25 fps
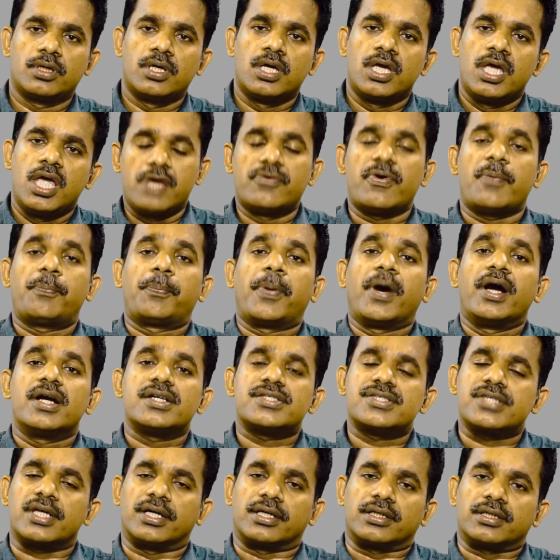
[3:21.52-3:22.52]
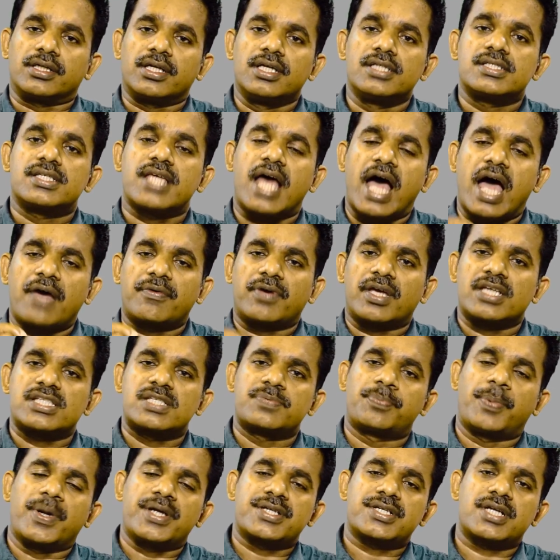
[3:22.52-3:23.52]
If a person is having a
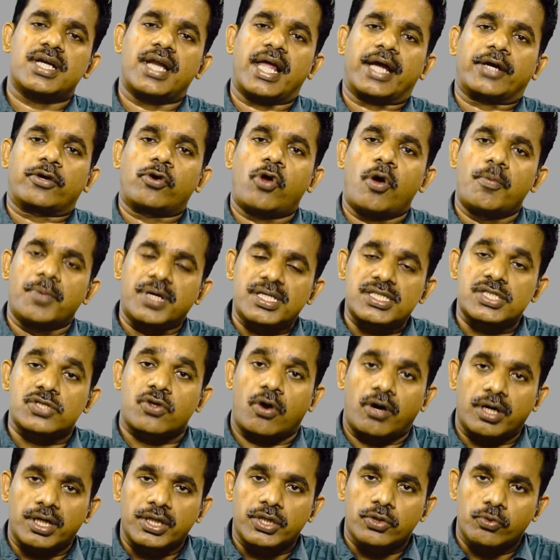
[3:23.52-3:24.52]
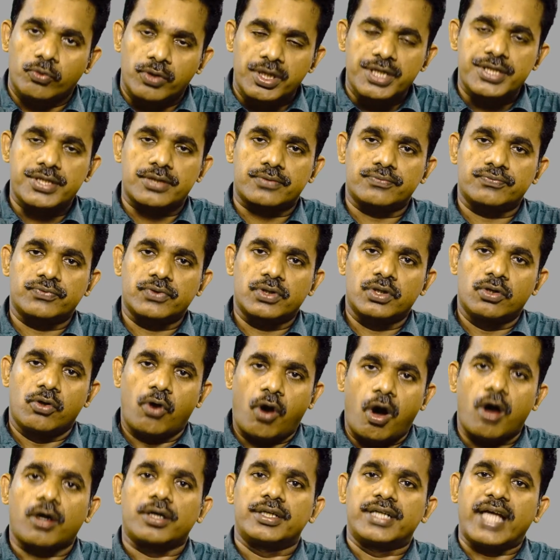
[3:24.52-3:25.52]
special economic zone unit
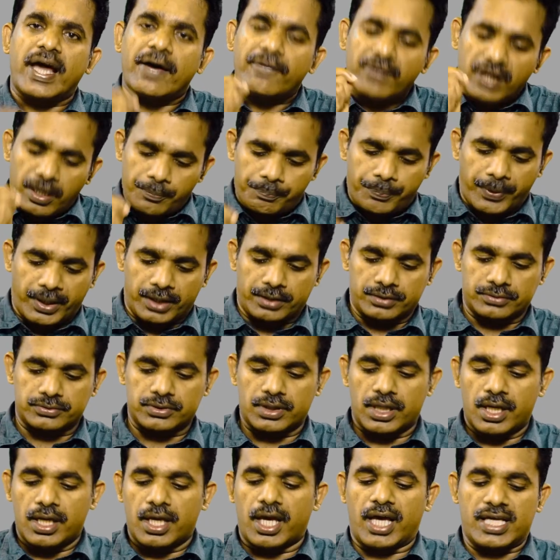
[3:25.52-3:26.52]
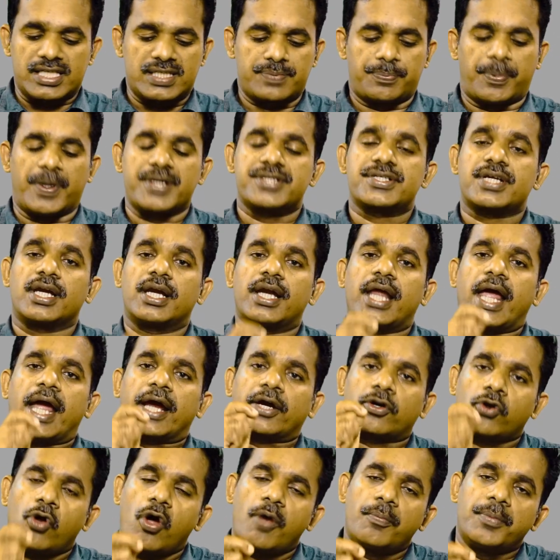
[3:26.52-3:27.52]
or developing a special
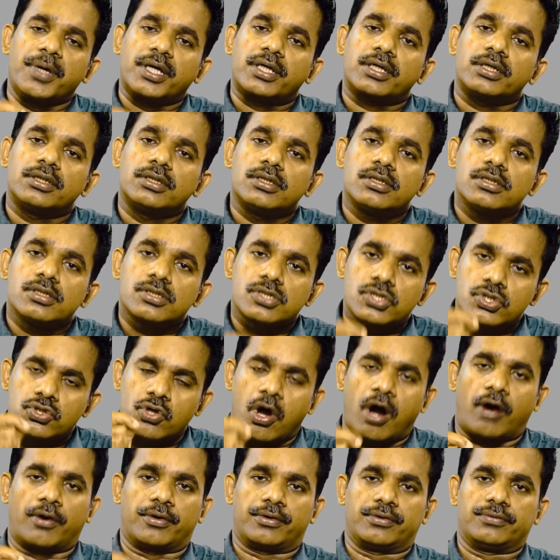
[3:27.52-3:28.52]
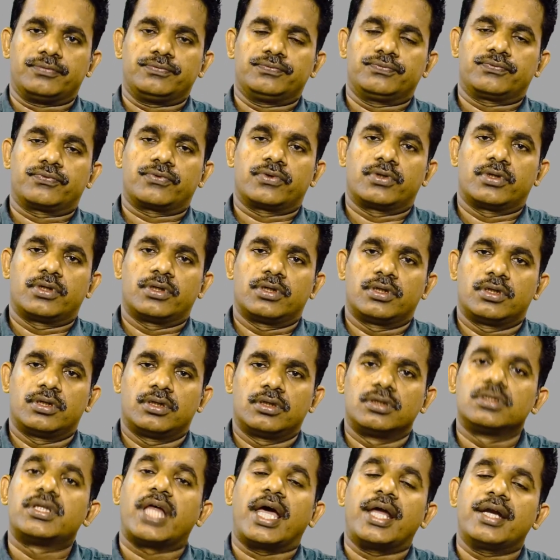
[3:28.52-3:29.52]
economic zone,
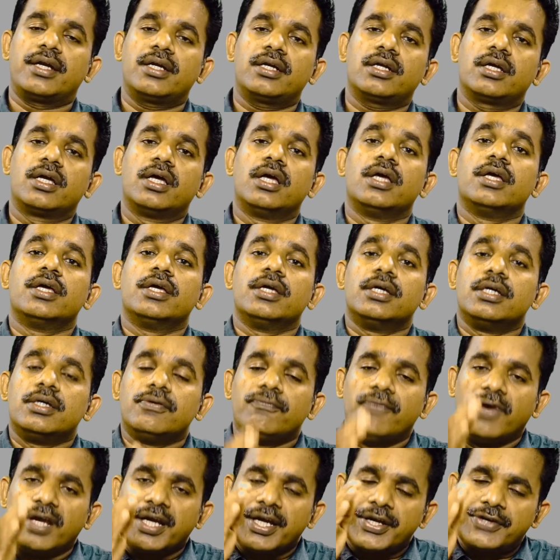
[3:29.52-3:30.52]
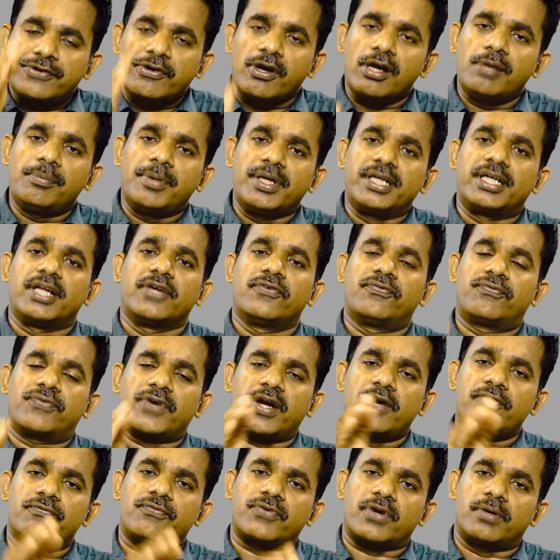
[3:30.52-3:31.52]
then it will be
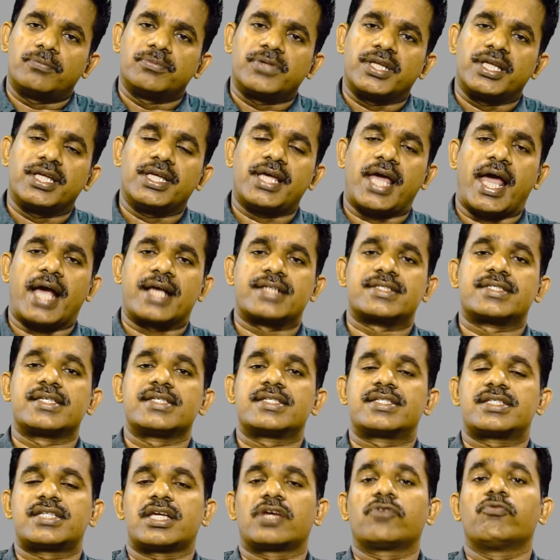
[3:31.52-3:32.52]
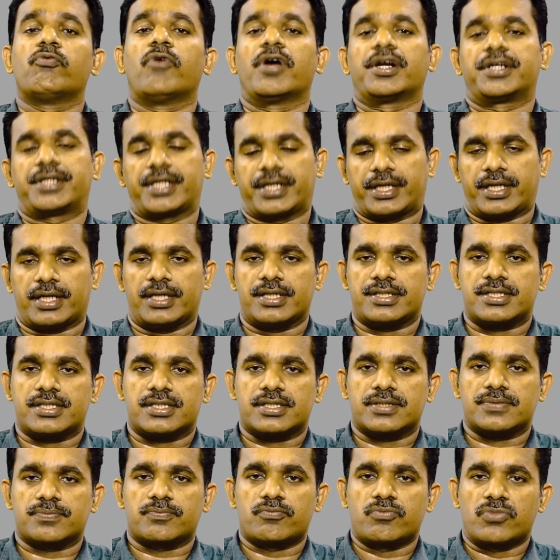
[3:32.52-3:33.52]
different from the existing
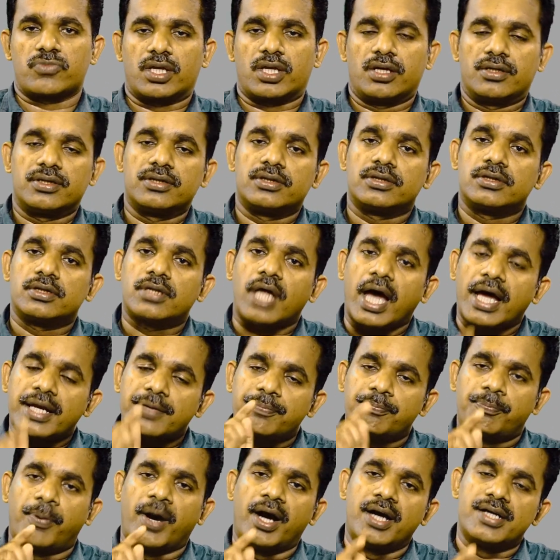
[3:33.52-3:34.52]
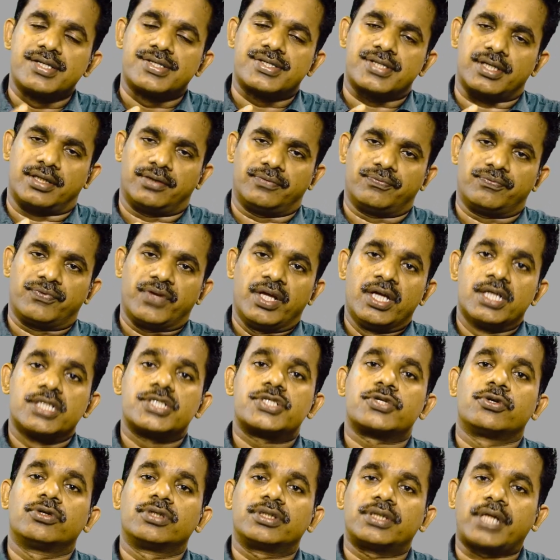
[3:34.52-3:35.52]
verticals. That person
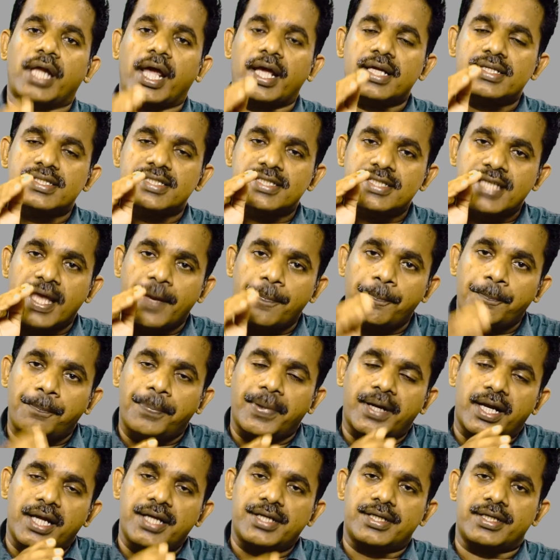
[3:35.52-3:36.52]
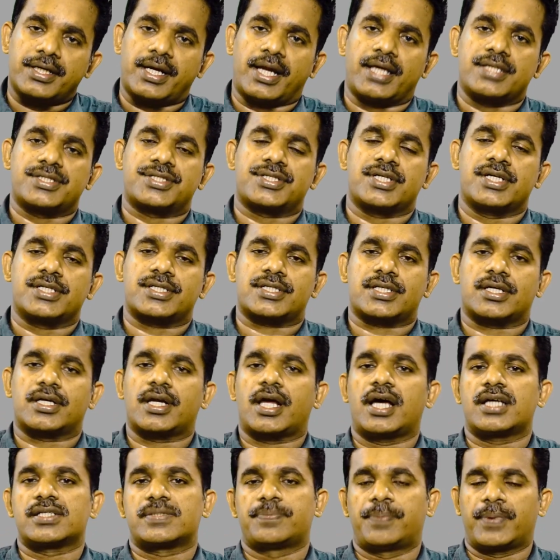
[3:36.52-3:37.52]
should take separate registration
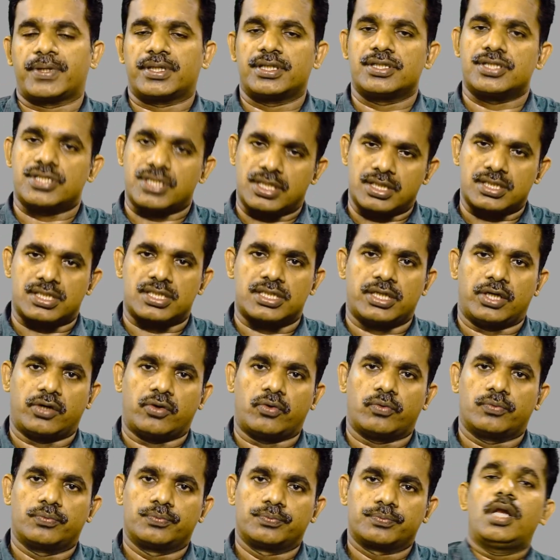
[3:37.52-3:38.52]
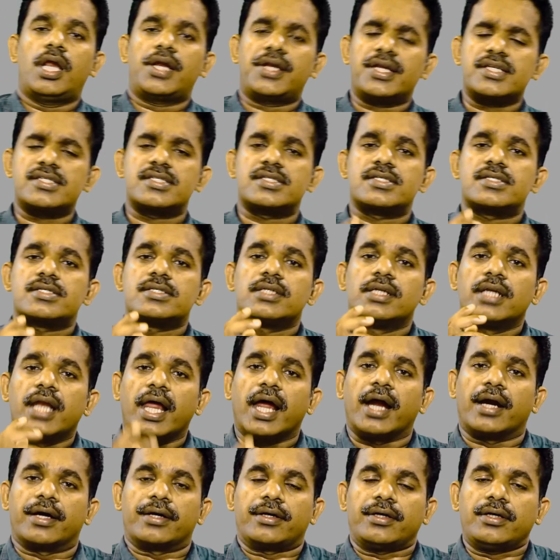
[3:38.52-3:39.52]
as per the GST law. Let us
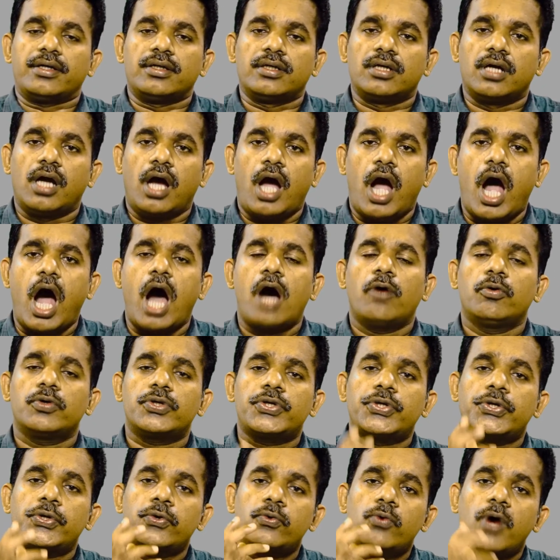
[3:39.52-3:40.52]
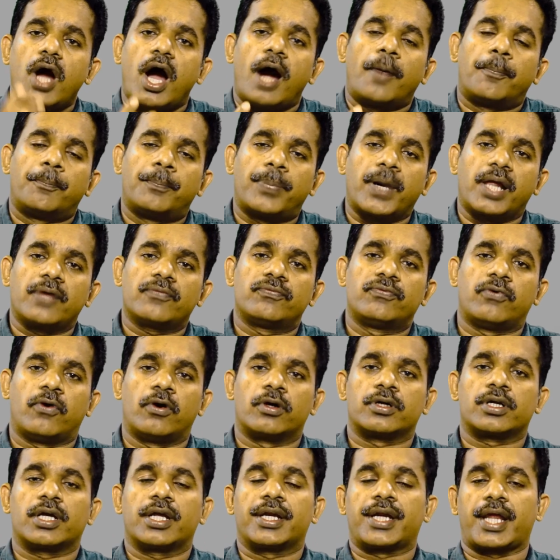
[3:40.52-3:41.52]
learn how to apply
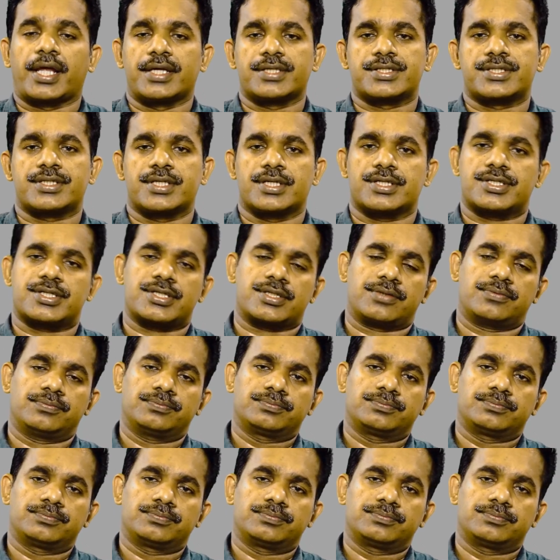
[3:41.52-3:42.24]
for registration.